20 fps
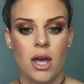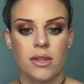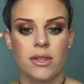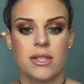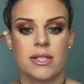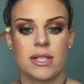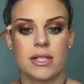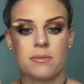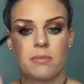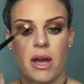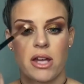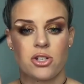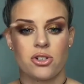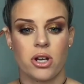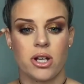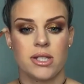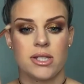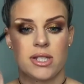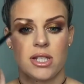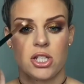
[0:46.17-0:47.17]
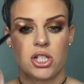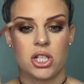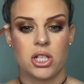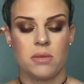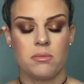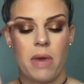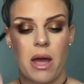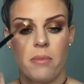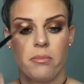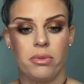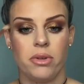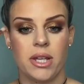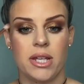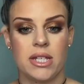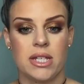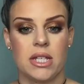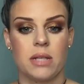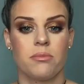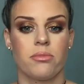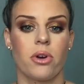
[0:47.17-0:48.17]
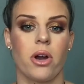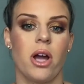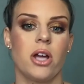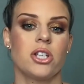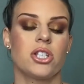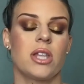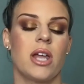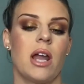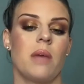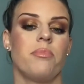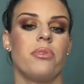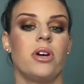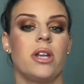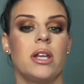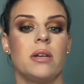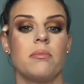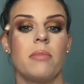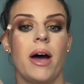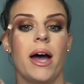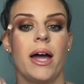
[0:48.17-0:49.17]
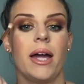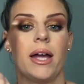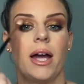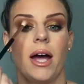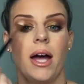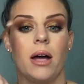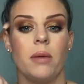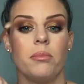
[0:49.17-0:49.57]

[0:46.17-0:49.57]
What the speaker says: This is my transition, my blending brush that I put in my